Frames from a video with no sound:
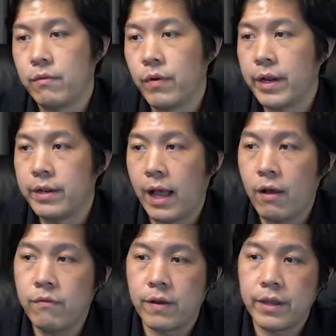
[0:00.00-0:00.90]
When
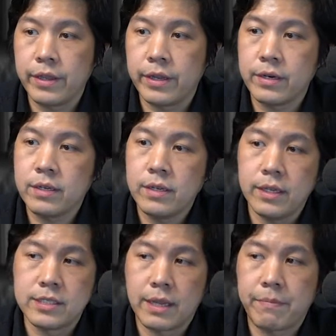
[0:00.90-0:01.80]
alpha here
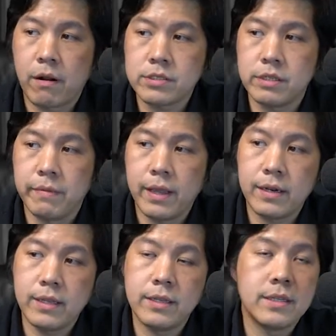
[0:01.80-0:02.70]
is
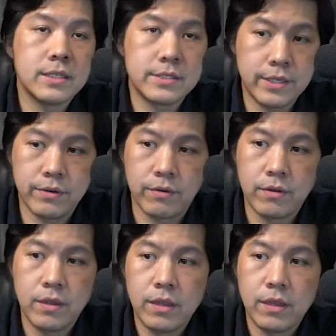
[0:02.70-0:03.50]
approximately 0,